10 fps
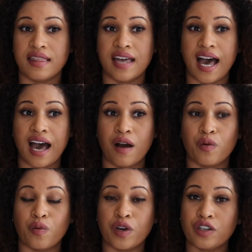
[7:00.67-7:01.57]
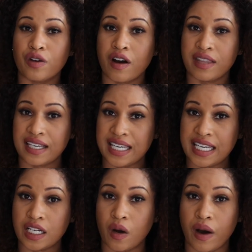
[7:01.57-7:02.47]
that when you're on the
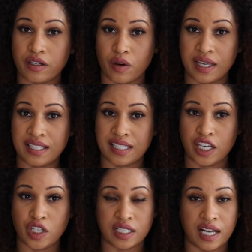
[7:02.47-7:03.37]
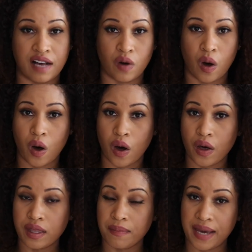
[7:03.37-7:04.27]
keto, I know they say you can have
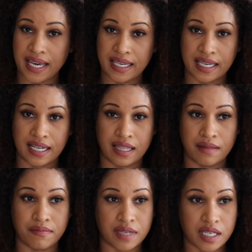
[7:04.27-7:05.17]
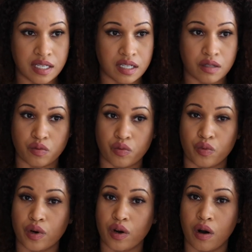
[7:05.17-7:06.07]
all the bacon and the meat in the
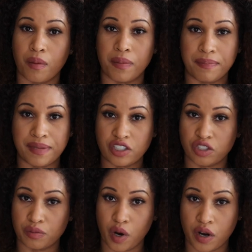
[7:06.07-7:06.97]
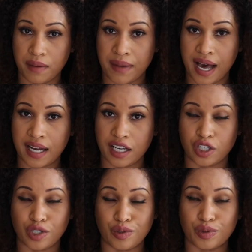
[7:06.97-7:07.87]
world, but be smart about
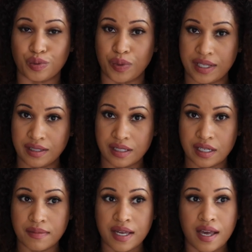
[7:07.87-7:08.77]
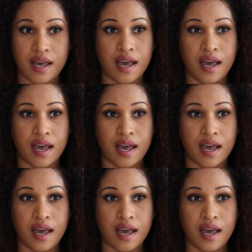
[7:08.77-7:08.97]
it, use wisdom.